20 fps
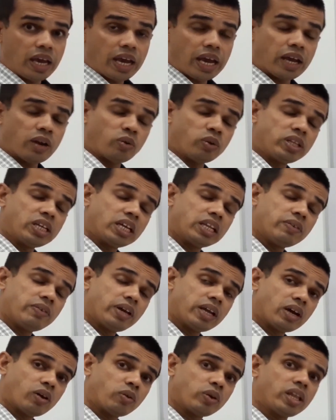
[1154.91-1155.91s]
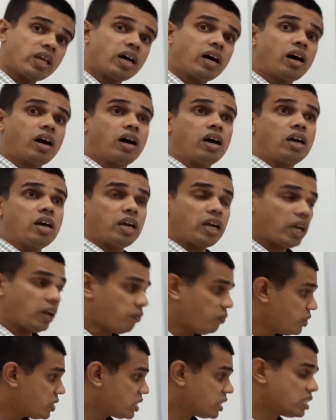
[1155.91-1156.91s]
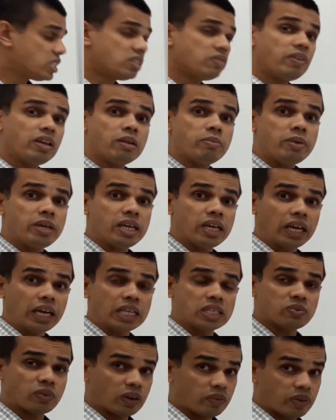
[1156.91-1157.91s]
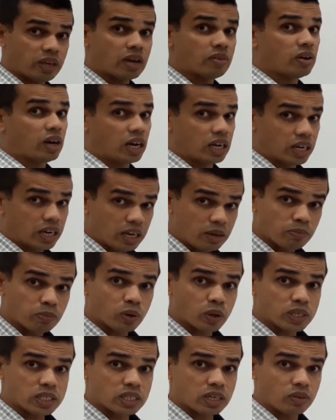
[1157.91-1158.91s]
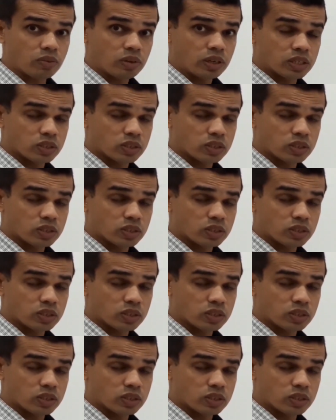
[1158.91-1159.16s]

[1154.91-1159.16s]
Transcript: and on the other way around, their efficiency will be increased. Why we have 100 employees now?